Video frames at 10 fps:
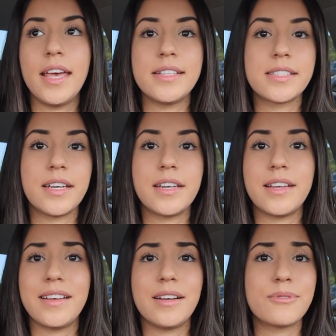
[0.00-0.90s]
is
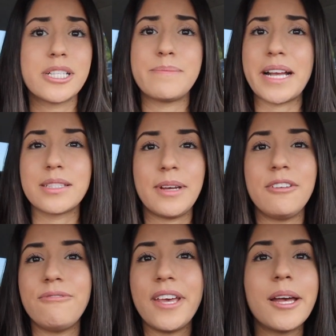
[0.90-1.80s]
gonna respect
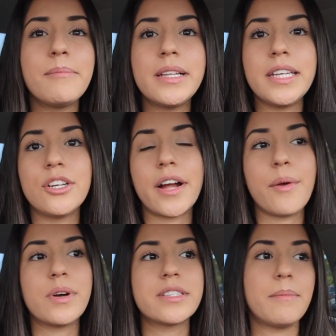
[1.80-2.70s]
my family, or
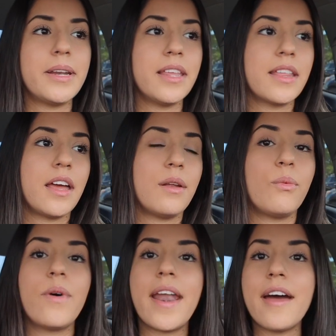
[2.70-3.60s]
I want somebody
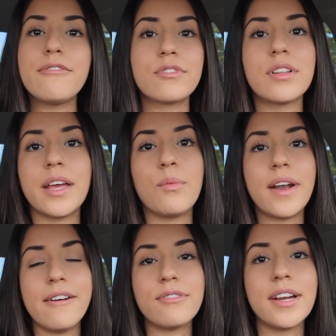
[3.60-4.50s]
that whatever, like
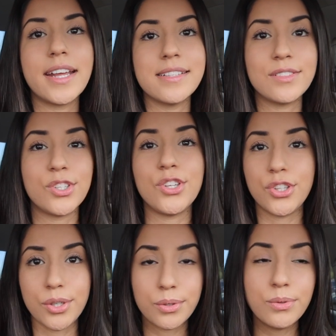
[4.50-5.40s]
whatever it is to
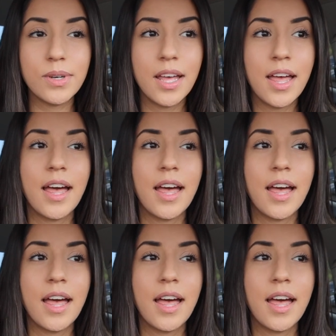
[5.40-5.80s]
you,